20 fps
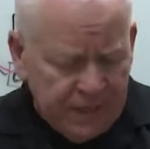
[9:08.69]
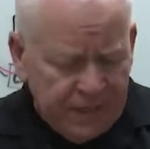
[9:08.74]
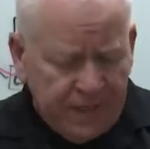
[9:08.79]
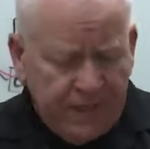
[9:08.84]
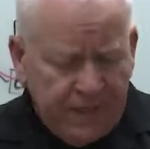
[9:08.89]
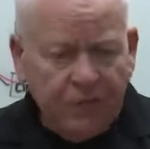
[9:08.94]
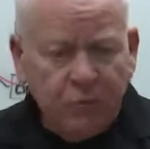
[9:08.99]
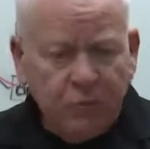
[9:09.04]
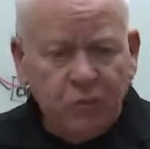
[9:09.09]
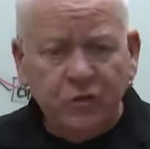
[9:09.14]

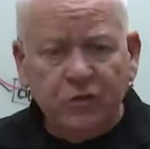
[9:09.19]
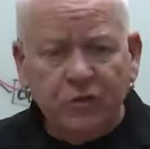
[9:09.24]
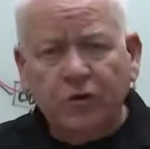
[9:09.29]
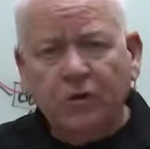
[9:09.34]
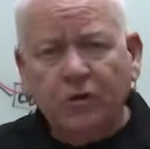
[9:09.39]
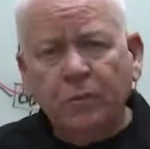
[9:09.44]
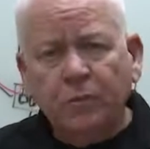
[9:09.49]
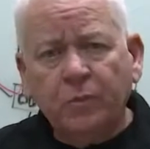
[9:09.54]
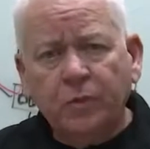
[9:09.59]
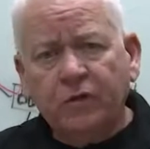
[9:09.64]
And we were
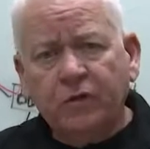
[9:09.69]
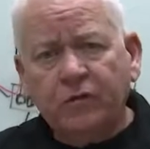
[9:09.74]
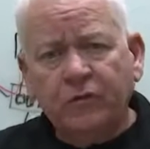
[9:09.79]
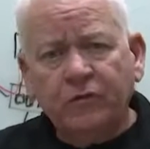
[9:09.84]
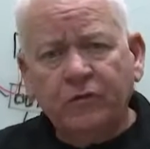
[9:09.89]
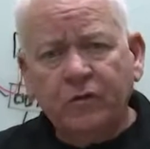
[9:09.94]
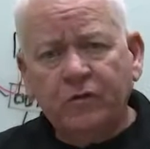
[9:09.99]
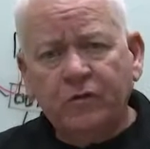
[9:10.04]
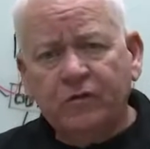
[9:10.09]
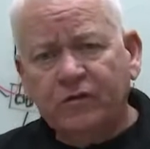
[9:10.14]
starting to plug the
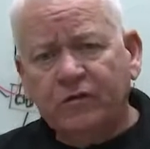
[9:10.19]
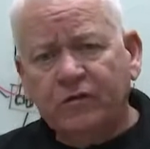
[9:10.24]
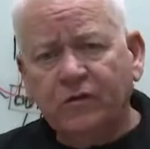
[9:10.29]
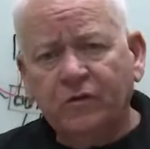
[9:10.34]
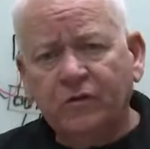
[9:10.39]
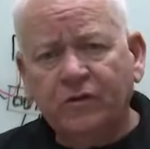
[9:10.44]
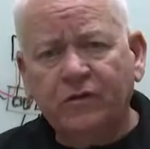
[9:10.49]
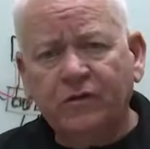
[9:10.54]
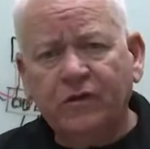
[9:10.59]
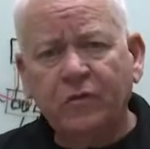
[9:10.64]
phones in.
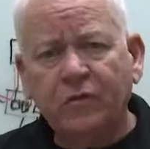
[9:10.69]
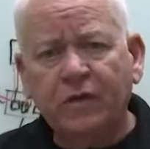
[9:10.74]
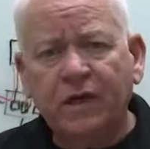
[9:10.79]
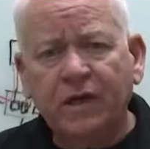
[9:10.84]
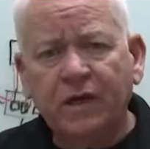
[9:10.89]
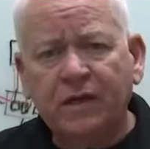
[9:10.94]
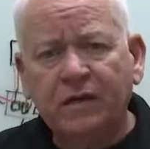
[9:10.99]
All of a sudden we got